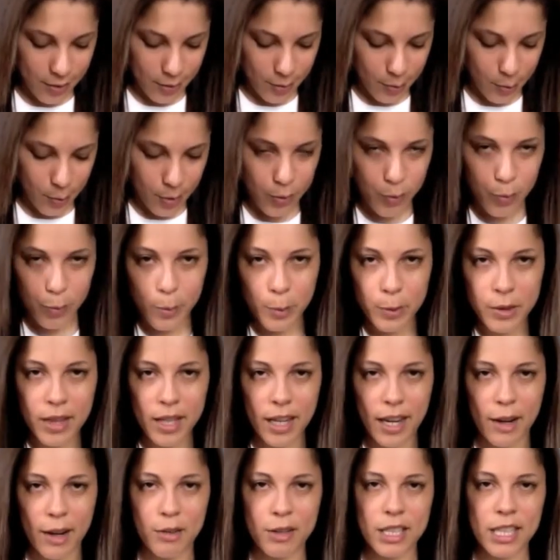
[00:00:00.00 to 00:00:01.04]
that's one
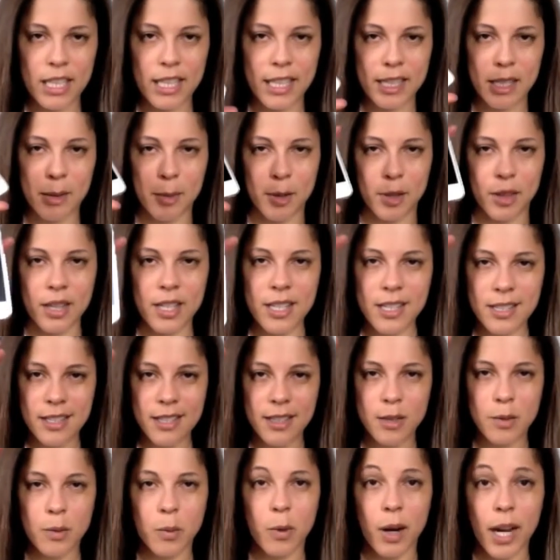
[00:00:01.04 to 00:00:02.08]
thing I really liked about
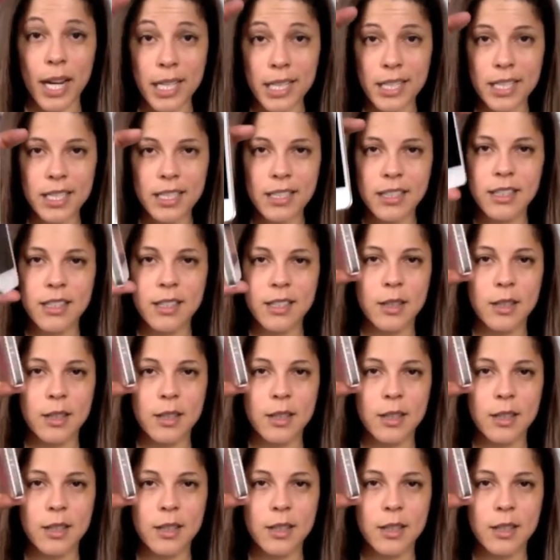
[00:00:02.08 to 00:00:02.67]
this. White.